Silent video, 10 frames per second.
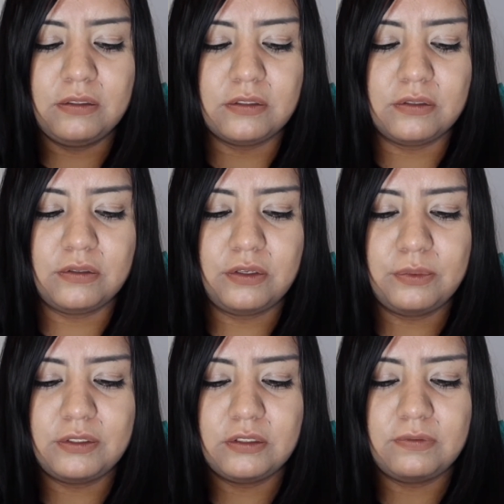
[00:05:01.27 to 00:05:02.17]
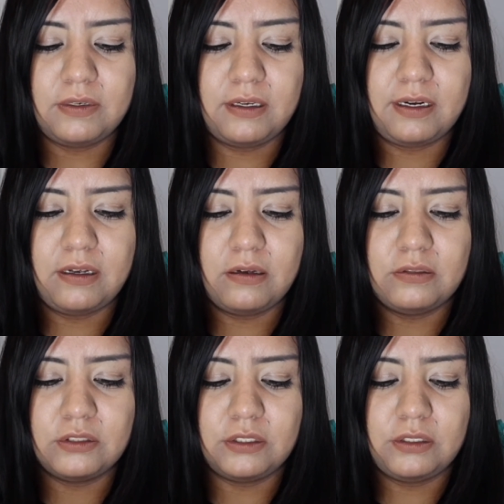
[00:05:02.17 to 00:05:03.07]
so you would just fill it
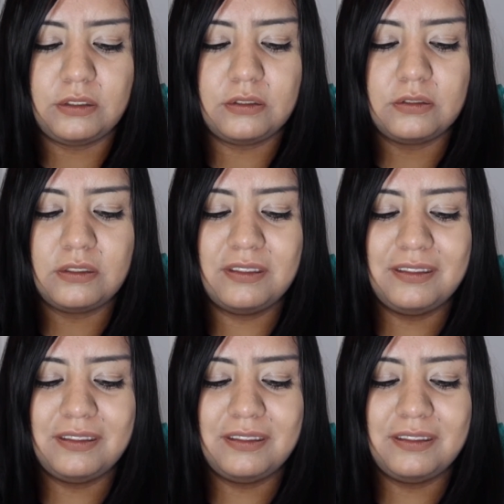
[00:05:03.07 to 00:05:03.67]
out jeans